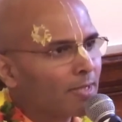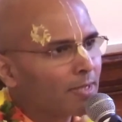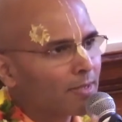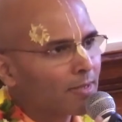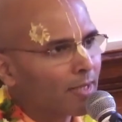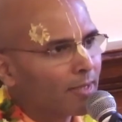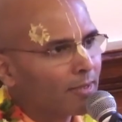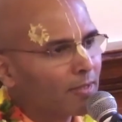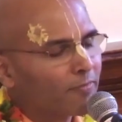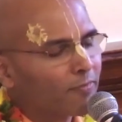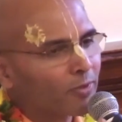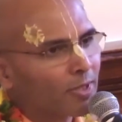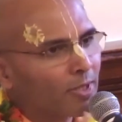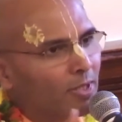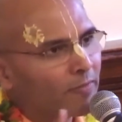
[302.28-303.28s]
neither for
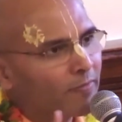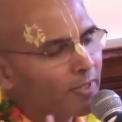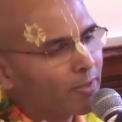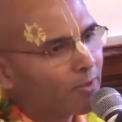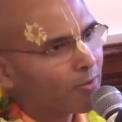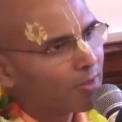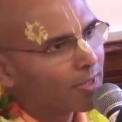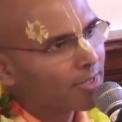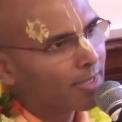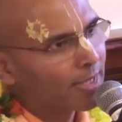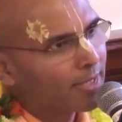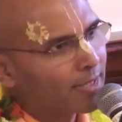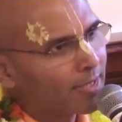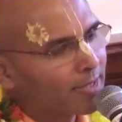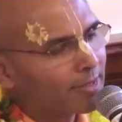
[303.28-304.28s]
the living nor the
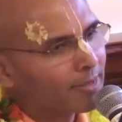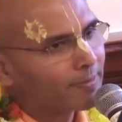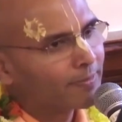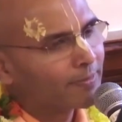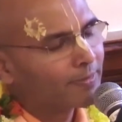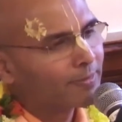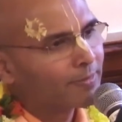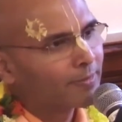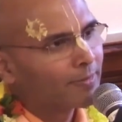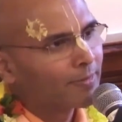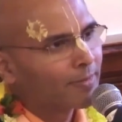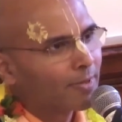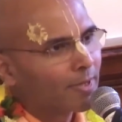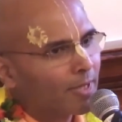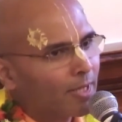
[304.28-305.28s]
dead.
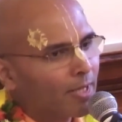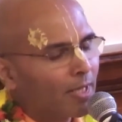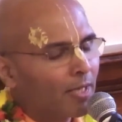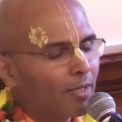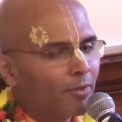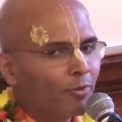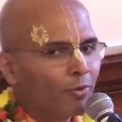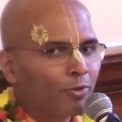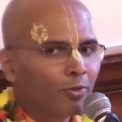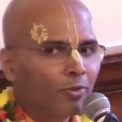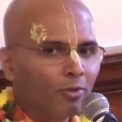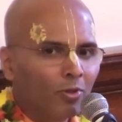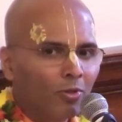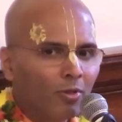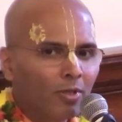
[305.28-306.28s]
And you should
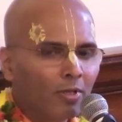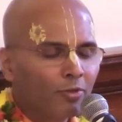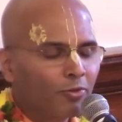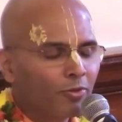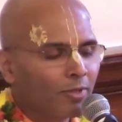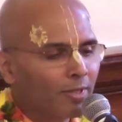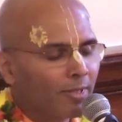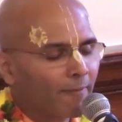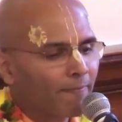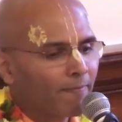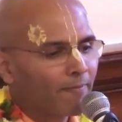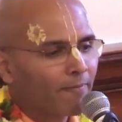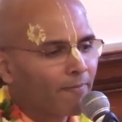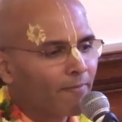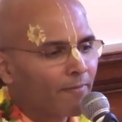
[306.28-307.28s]
know, Arjuna,
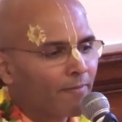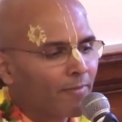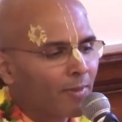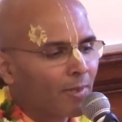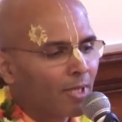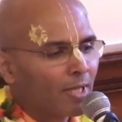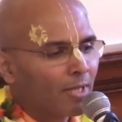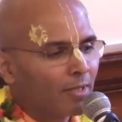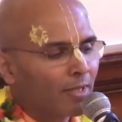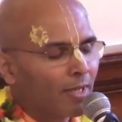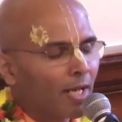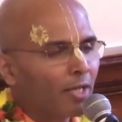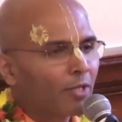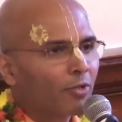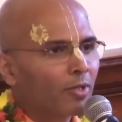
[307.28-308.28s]
that
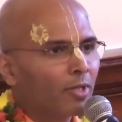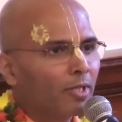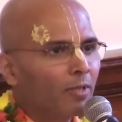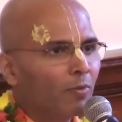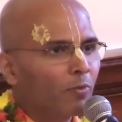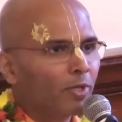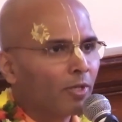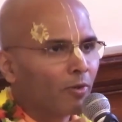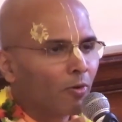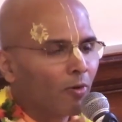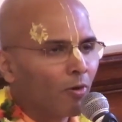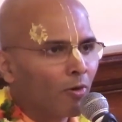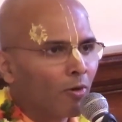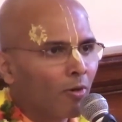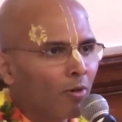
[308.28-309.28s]
actually we are
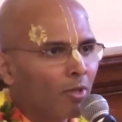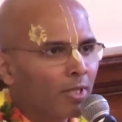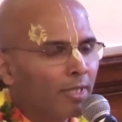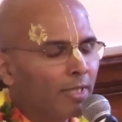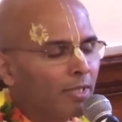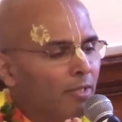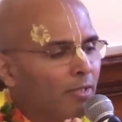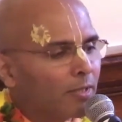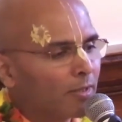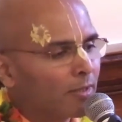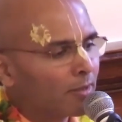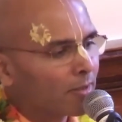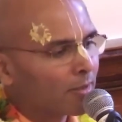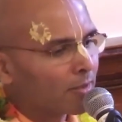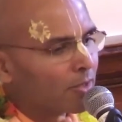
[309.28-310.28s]
all
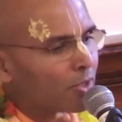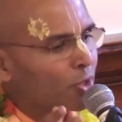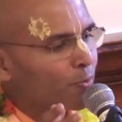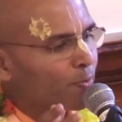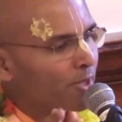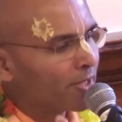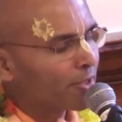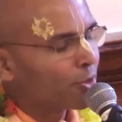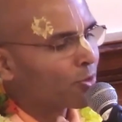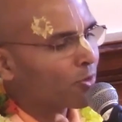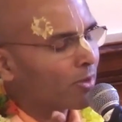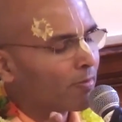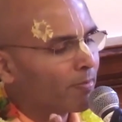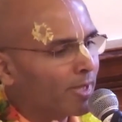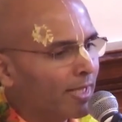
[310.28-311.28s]
eternal spiritual
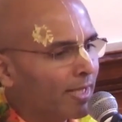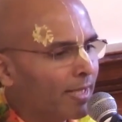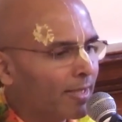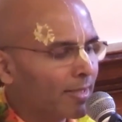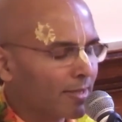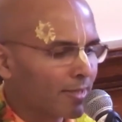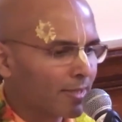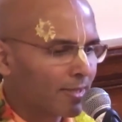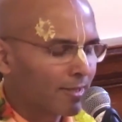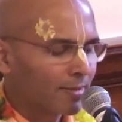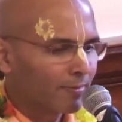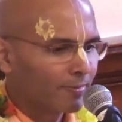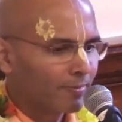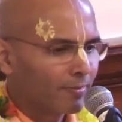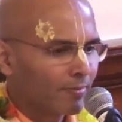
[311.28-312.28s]
beings.
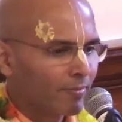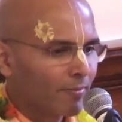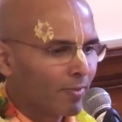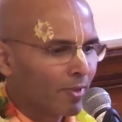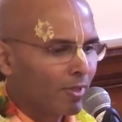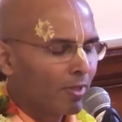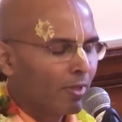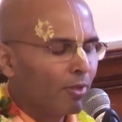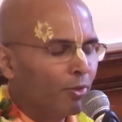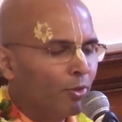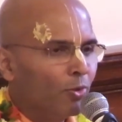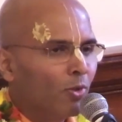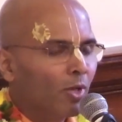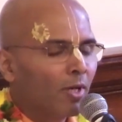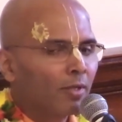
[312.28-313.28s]

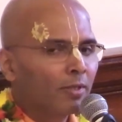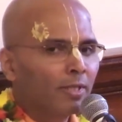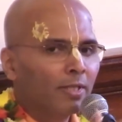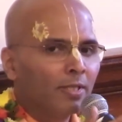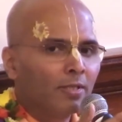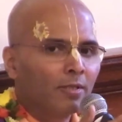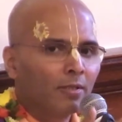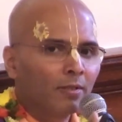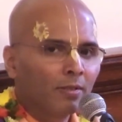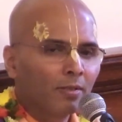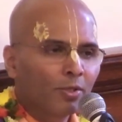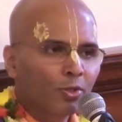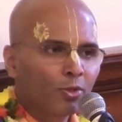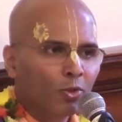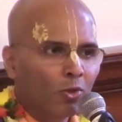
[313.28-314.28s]
You are the eternal
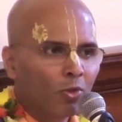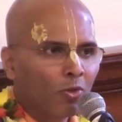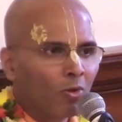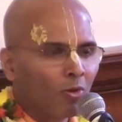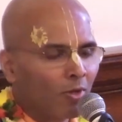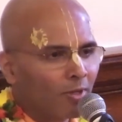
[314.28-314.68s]
soul,